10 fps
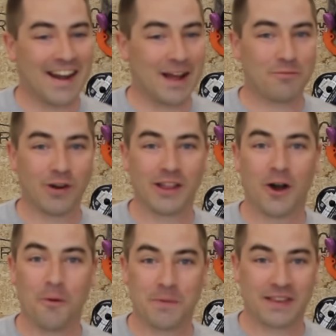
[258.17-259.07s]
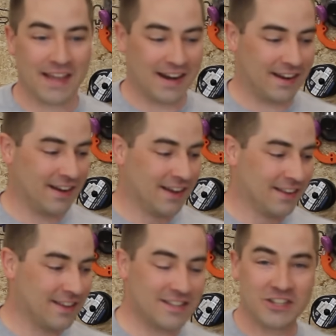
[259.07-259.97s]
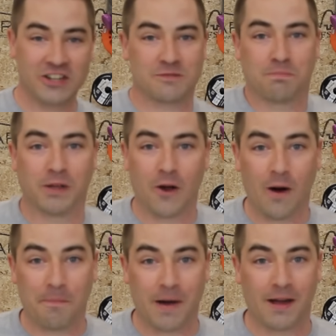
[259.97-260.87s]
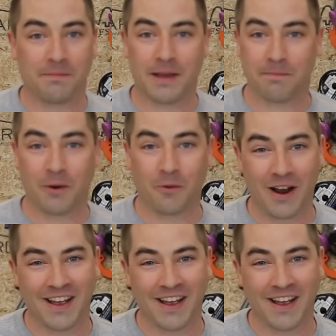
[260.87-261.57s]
and I'm really hoping that it doesn't just blow up on me, but